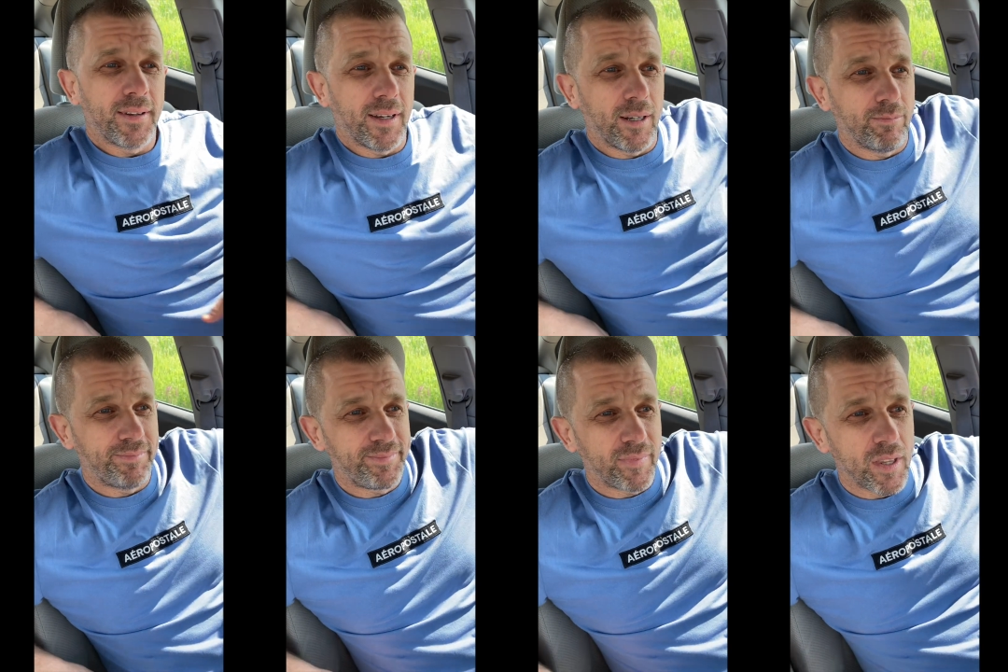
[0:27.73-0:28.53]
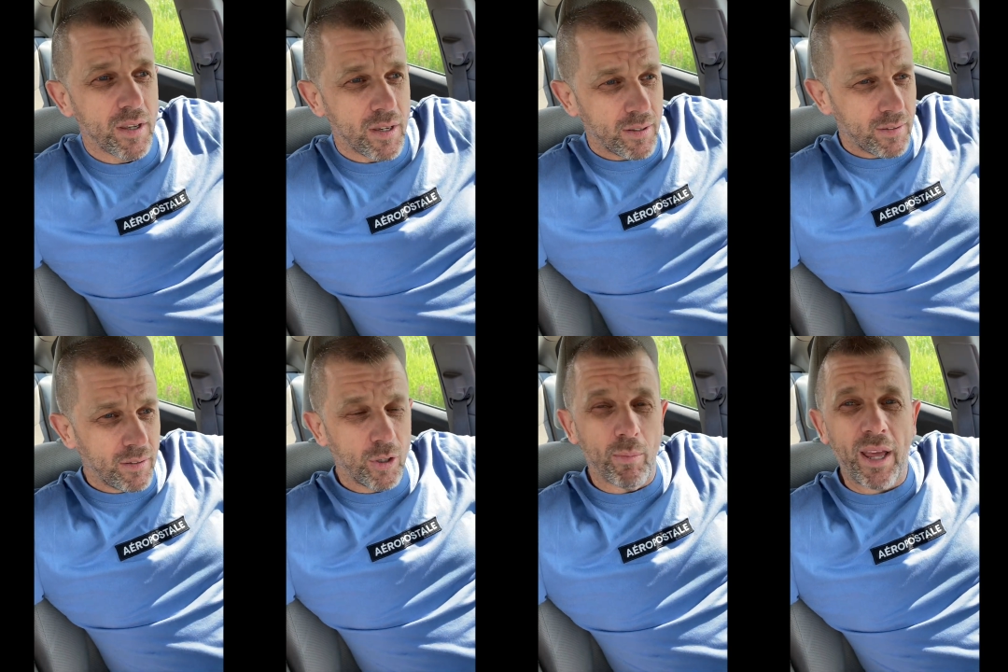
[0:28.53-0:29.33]
Um,
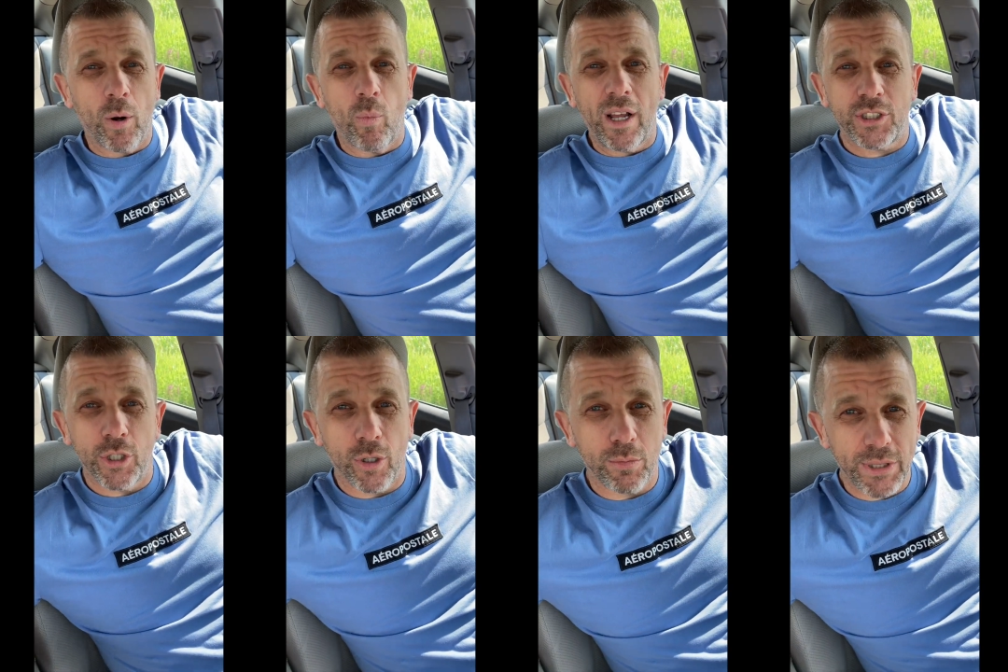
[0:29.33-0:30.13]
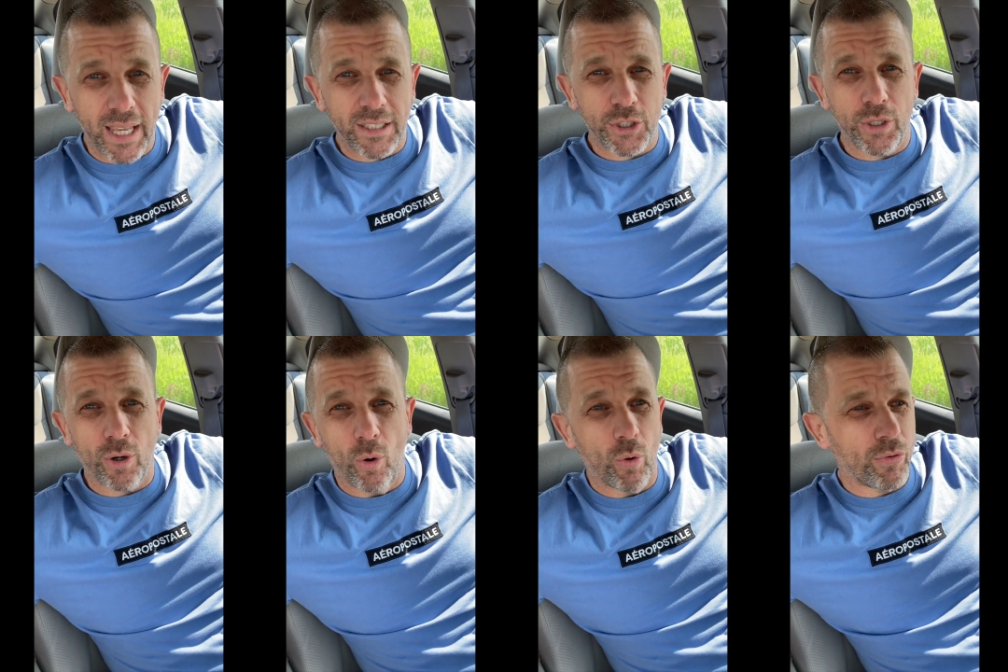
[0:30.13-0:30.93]
No matter what circumstance you're
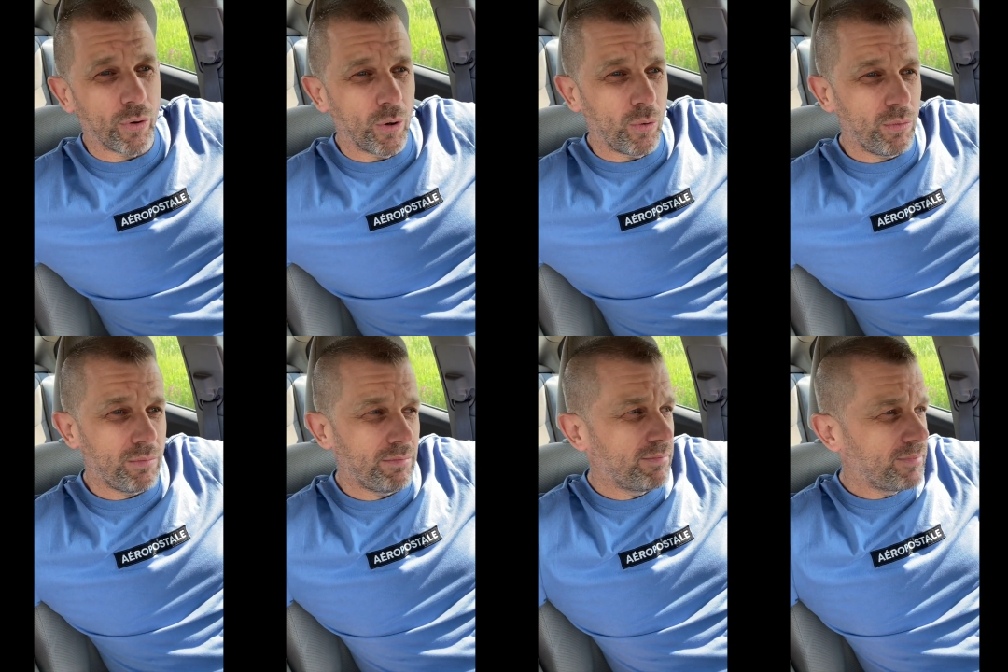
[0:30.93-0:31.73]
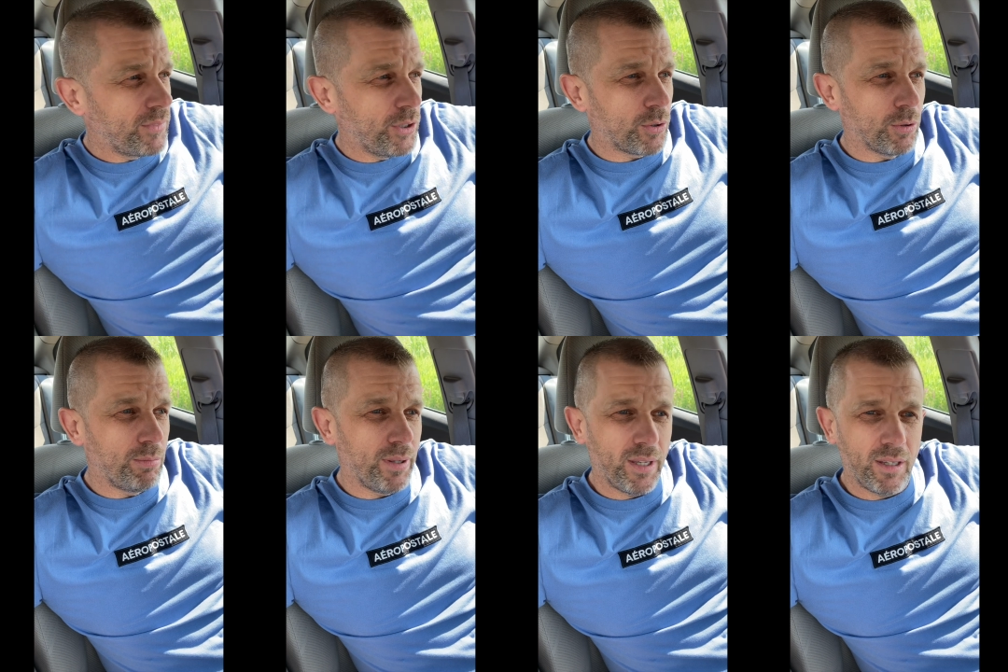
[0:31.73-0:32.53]
going through, you could
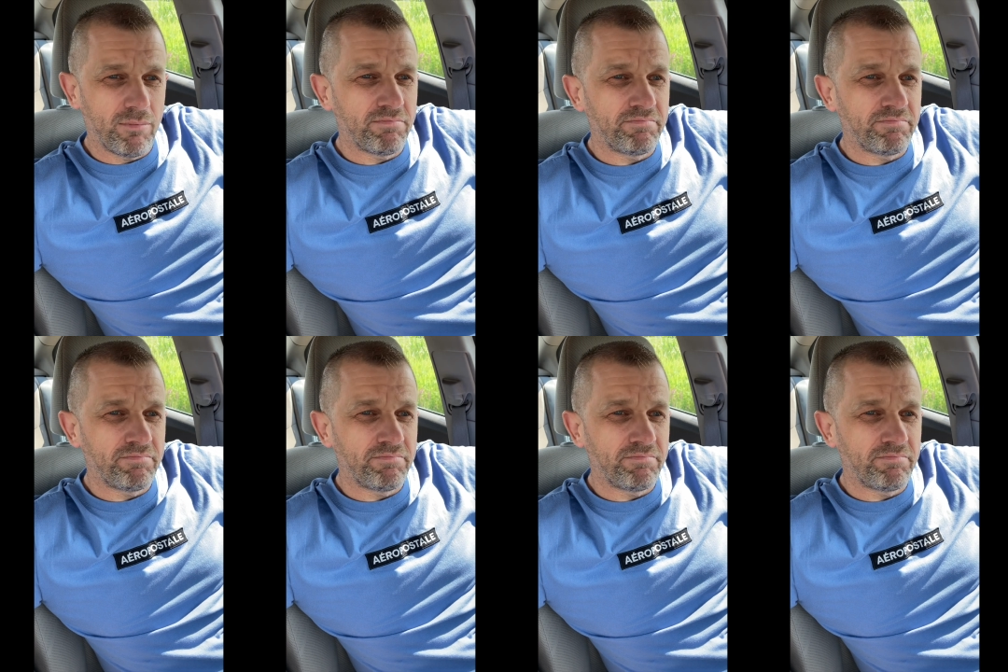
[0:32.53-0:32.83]
be,